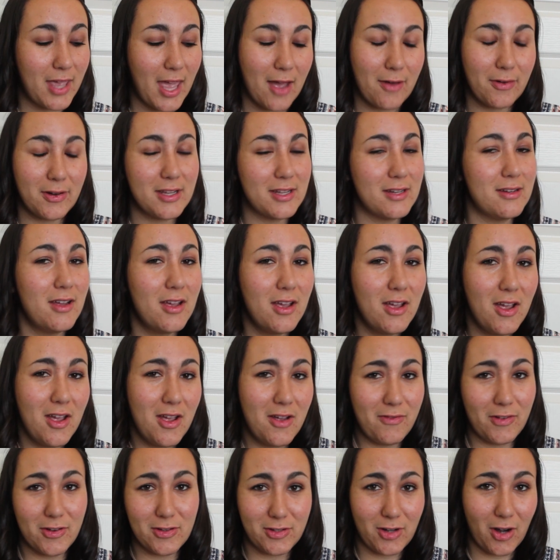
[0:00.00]
counted
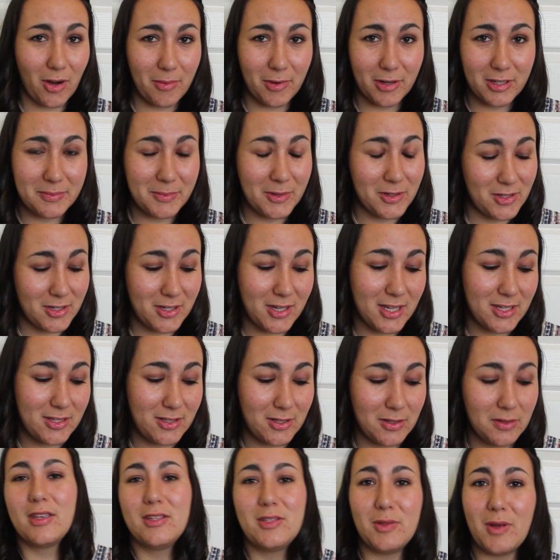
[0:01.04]
for Starbucks merchandise
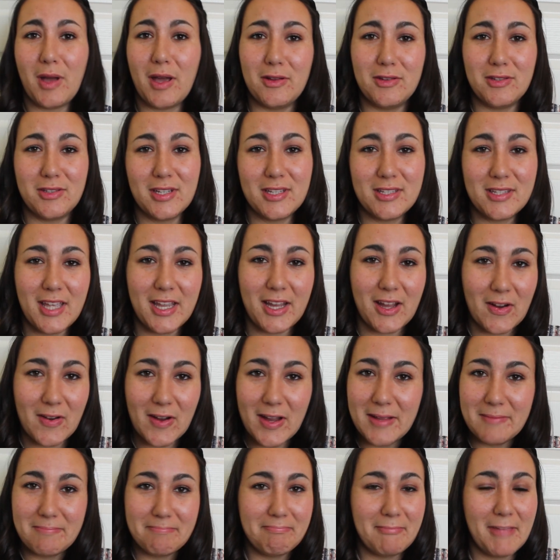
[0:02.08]
too, so I was just like,
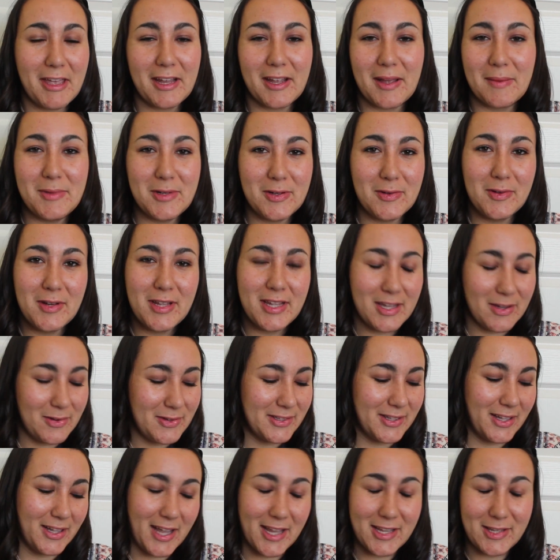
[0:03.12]
alright, I'm doing it. It was
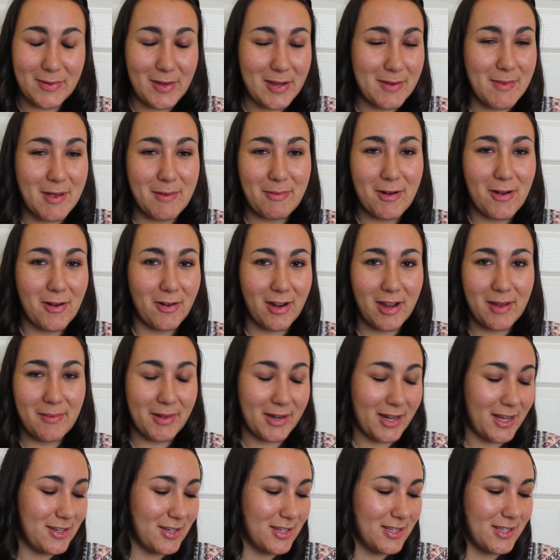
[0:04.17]
the last week of my program
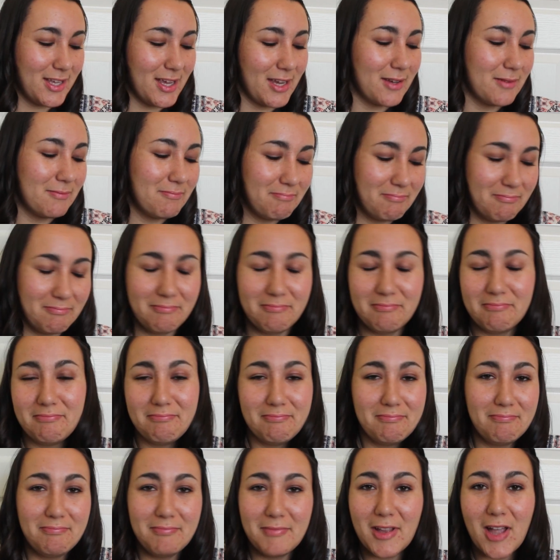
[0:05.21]
and I just
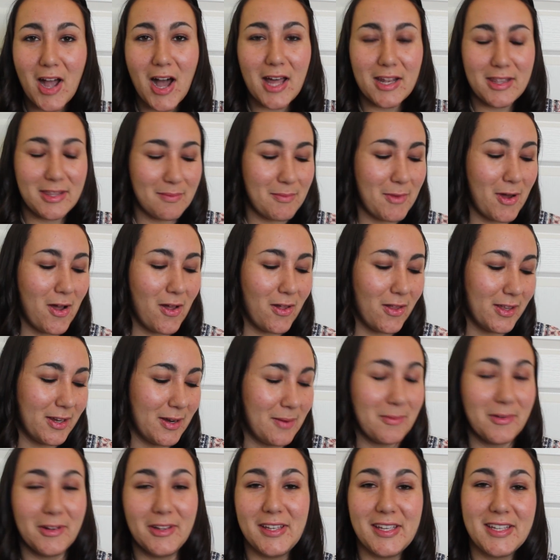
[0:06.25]
got them all, and
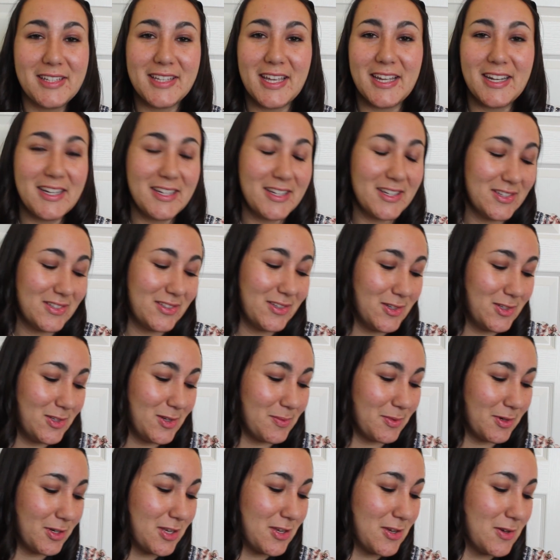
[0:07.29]
I'm really excited because they're
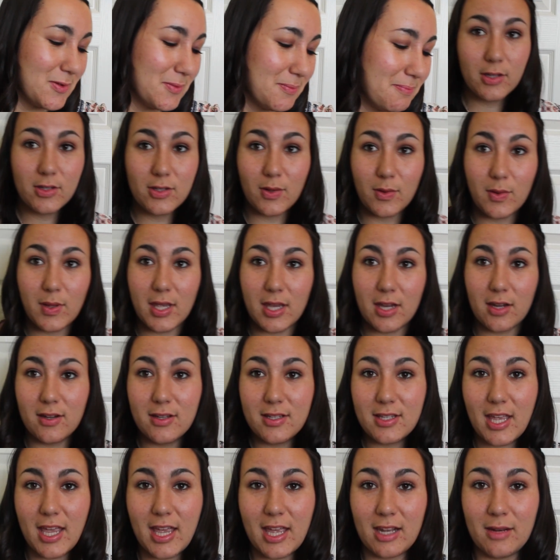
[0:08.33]
super cute. So
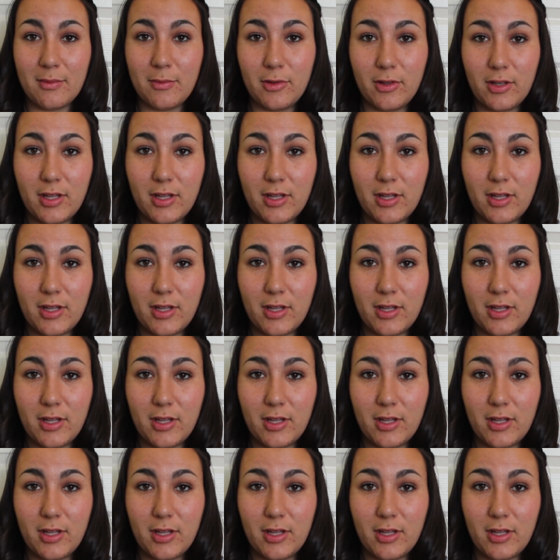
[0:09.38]
here's Animal